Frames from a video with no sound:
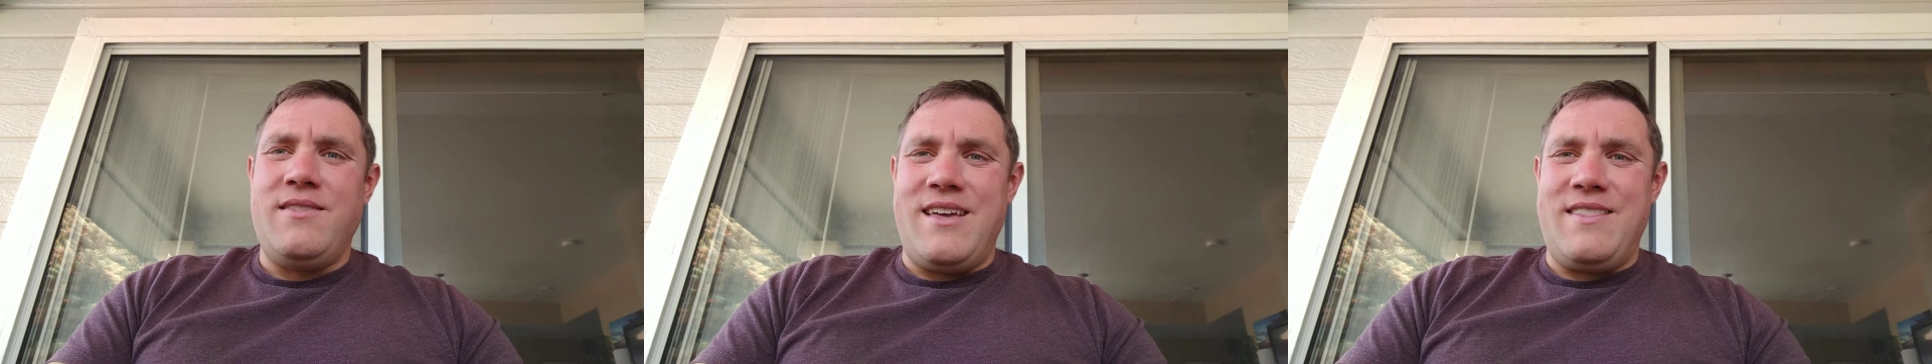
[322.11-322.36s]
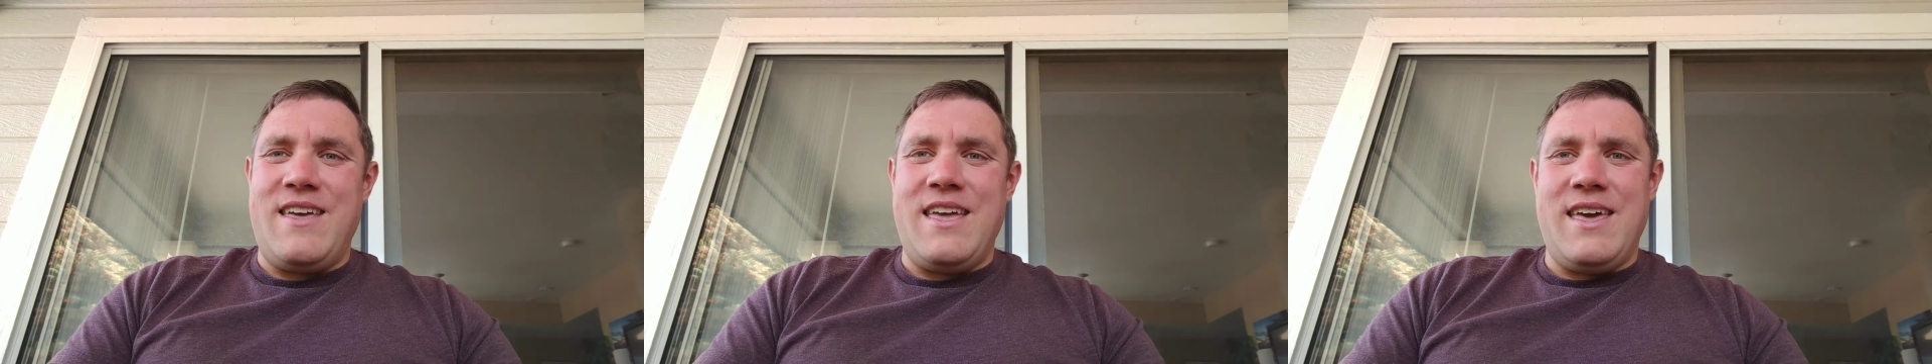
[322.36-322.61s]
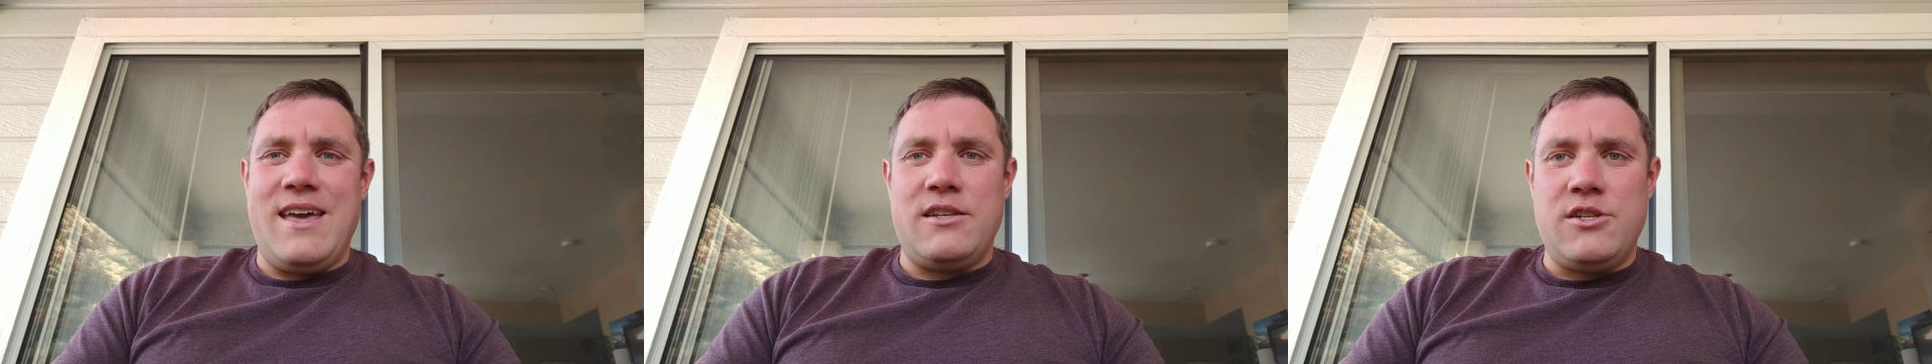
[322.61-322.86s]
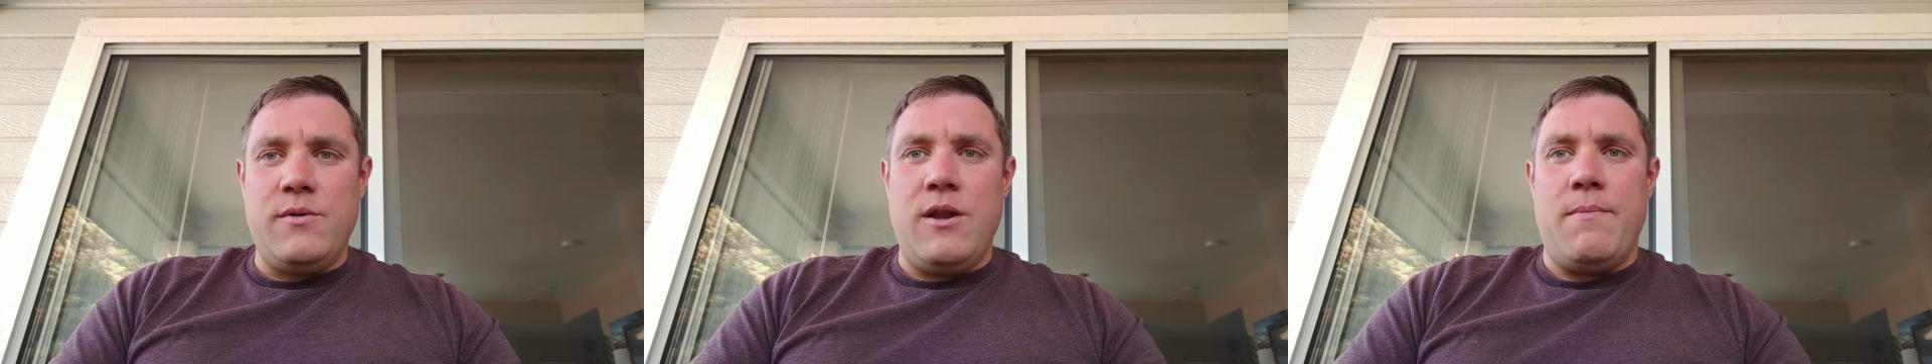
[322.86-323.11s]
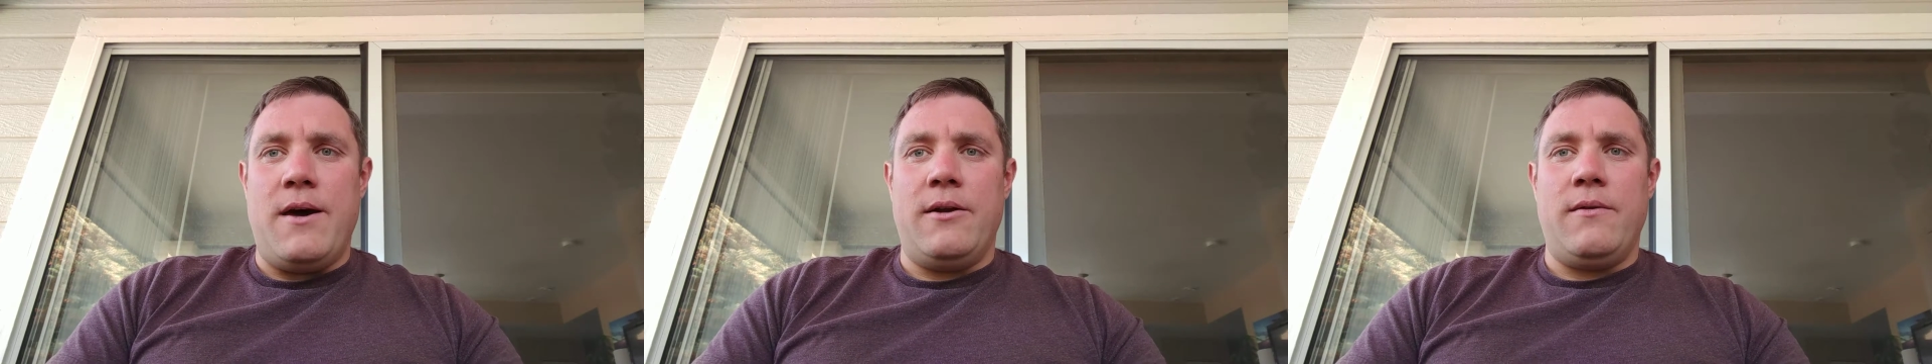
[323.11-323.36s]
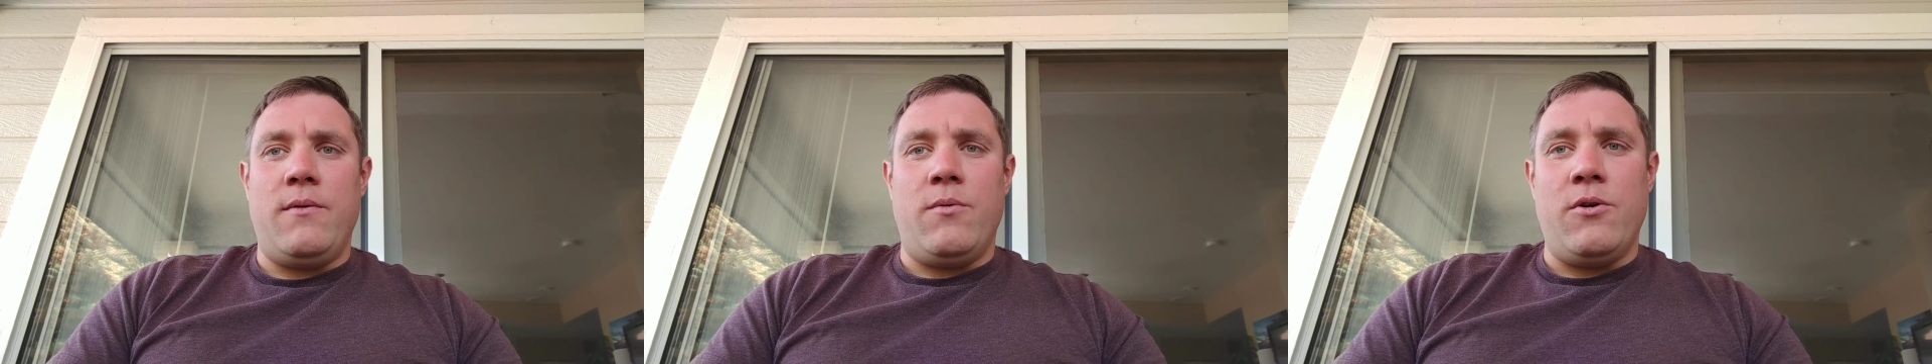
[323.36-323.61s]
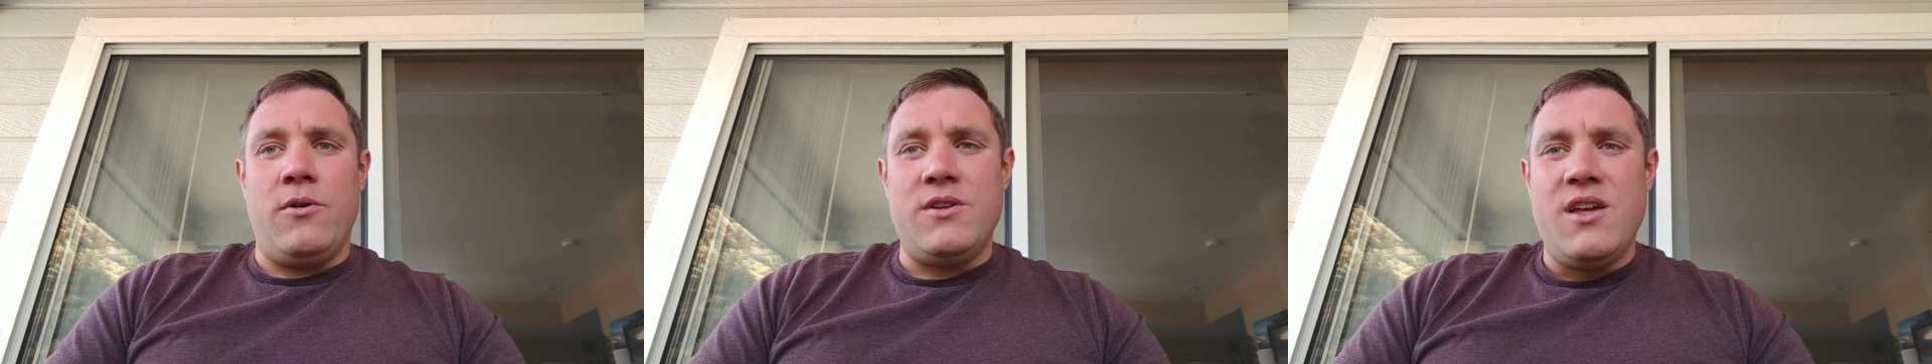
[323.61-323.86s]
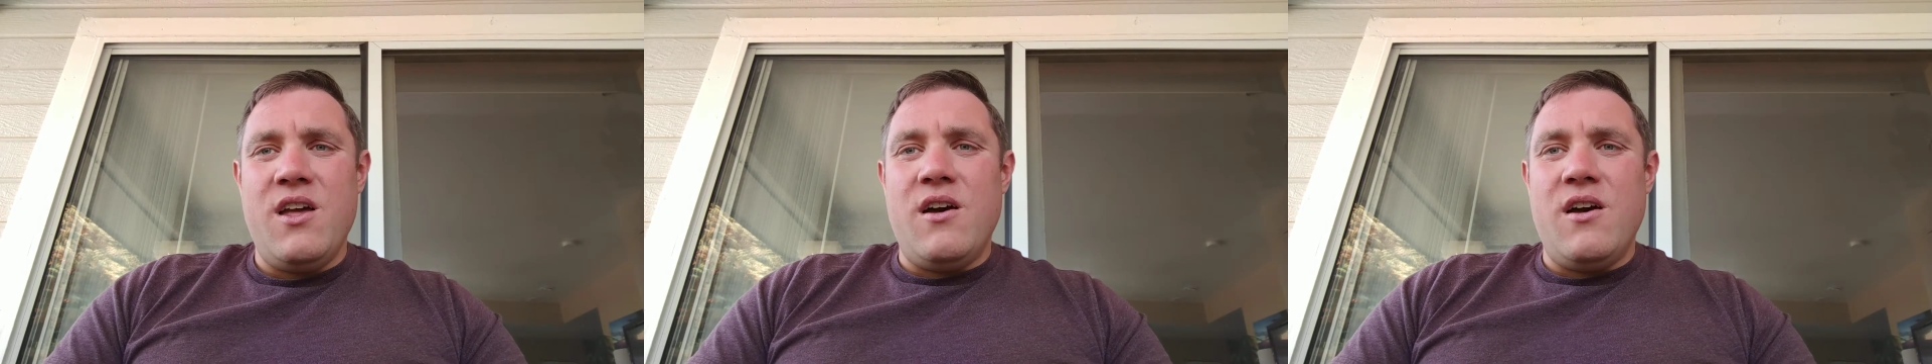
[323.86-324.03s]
that they can't do any better in the world.